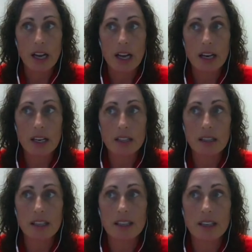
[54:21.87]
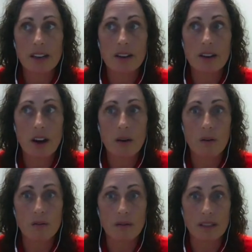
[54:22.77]
it's an
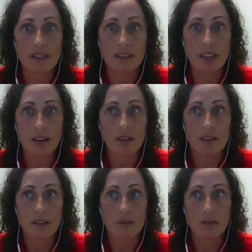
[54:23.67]
unknown still.